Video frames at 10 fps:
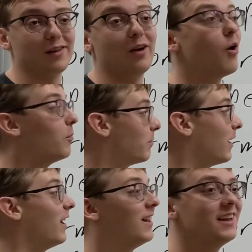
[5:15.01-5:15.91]
I hope
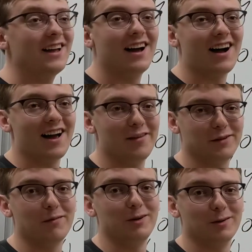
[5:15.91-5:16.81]
I
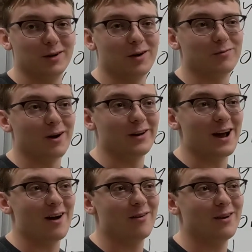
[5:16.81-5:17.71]
have given you a good
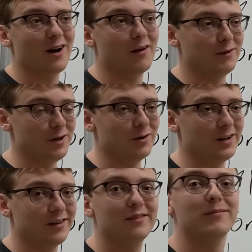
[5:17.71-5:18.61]
rundown of
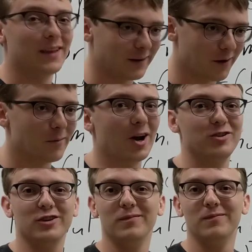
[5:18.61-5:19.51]
annuities. Thank you very much.